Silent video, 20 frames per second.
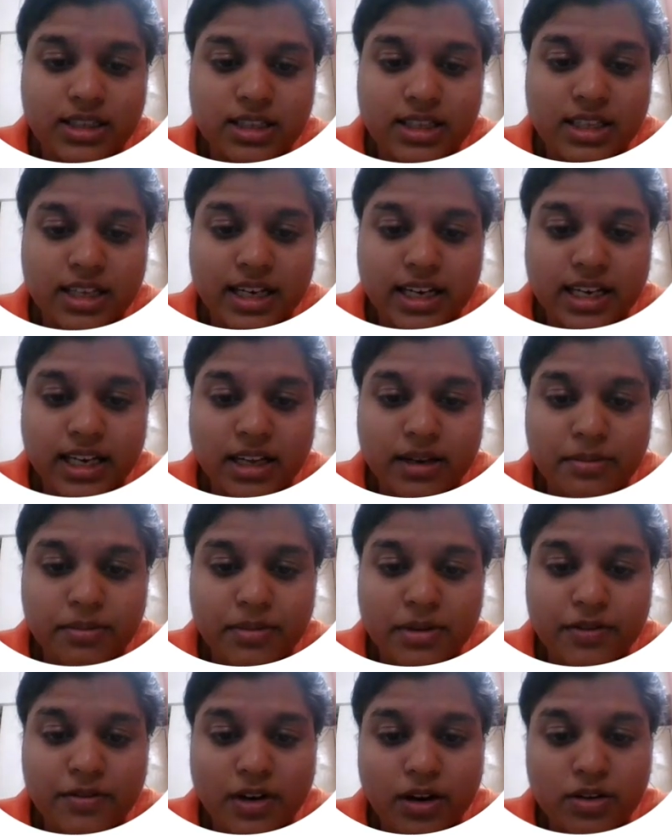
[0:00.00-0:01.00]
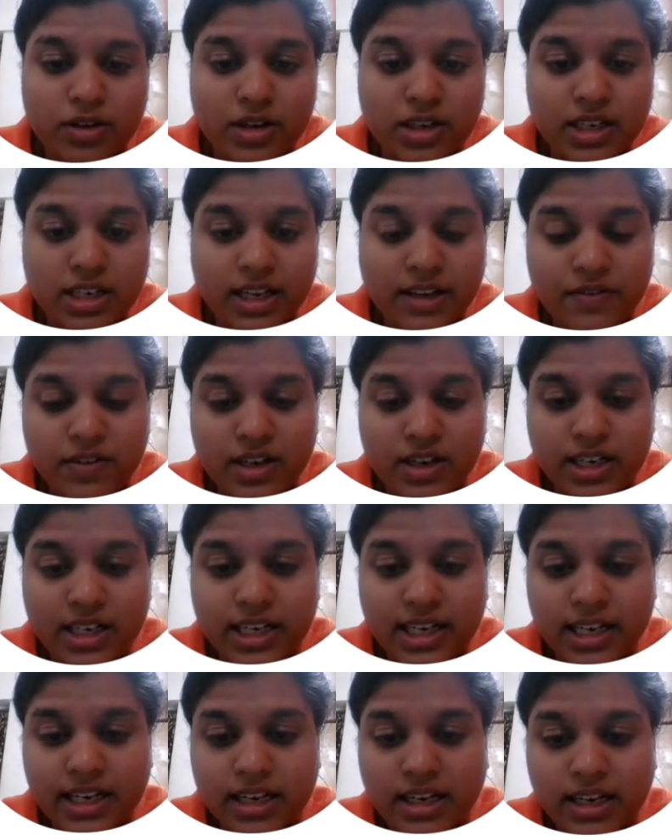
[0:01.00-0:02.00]
They can be found in
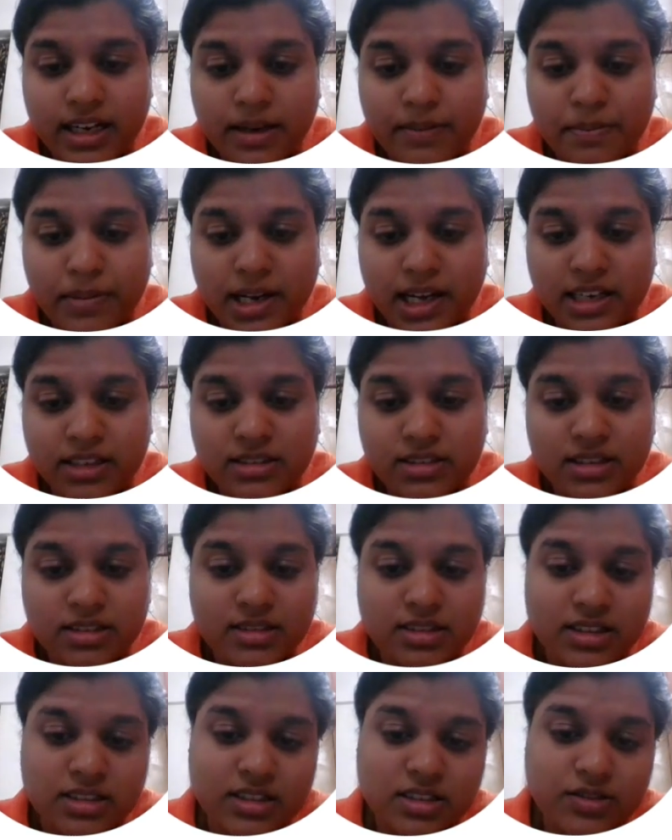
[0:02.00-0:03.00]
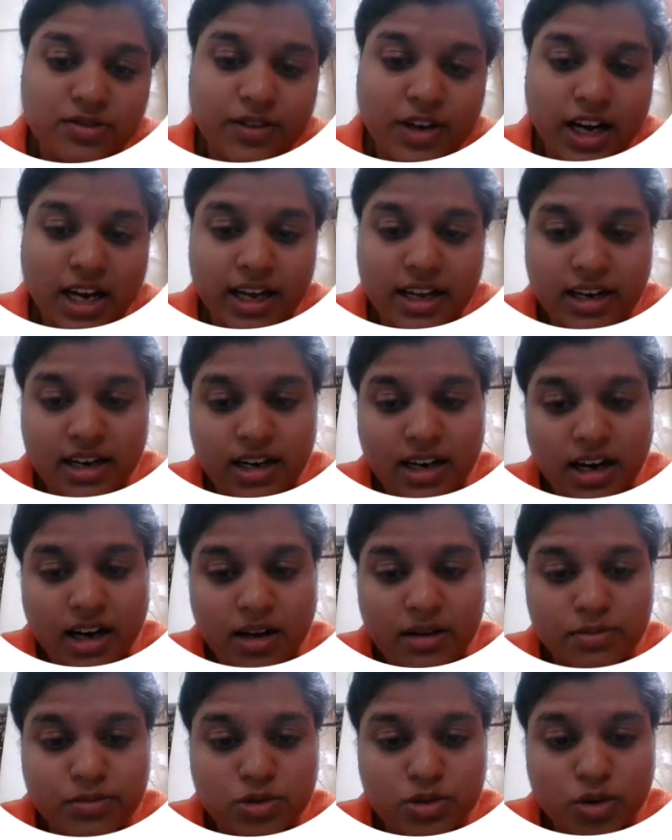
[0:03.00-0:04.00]
everyday appliances such as fire
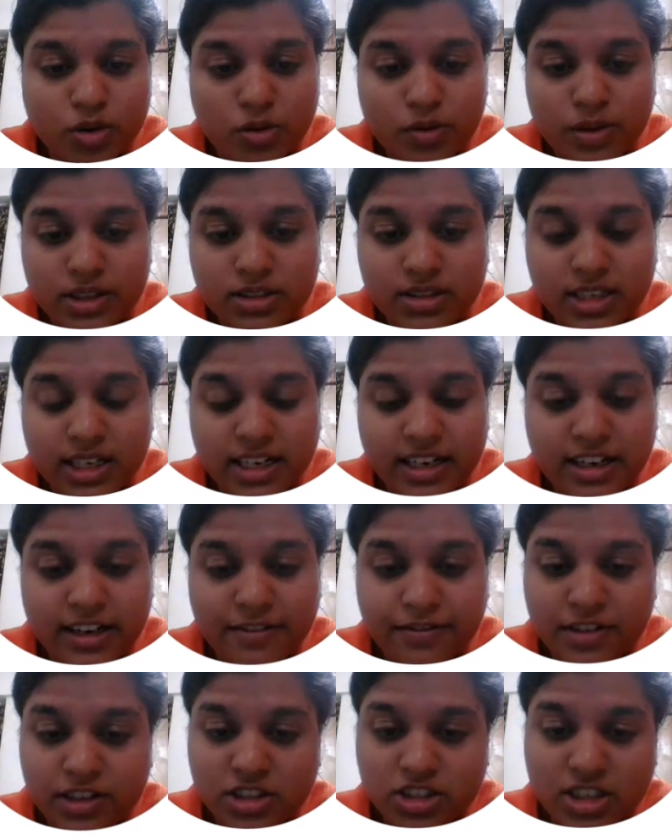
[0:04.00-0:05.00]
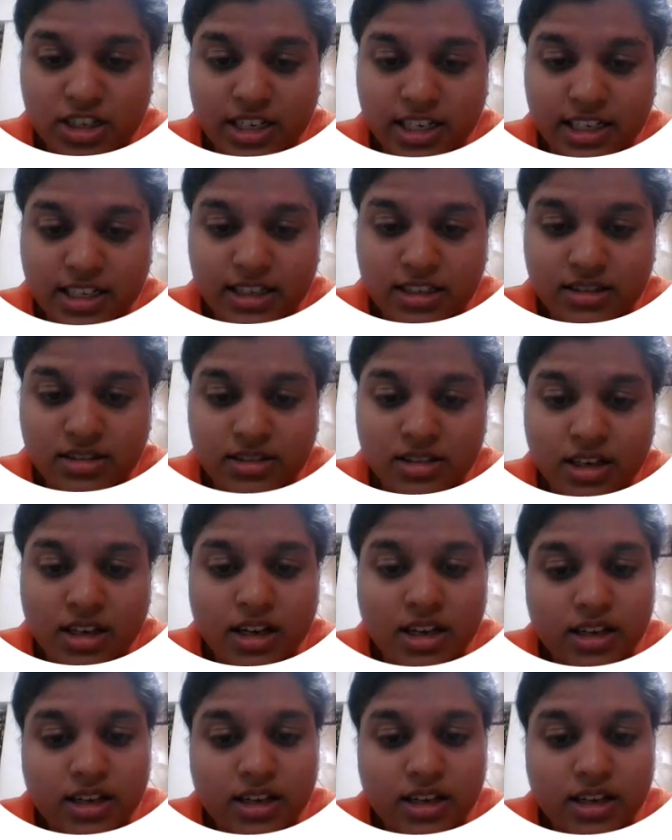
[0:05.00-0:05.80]
alarms, ovens, and refrigerators.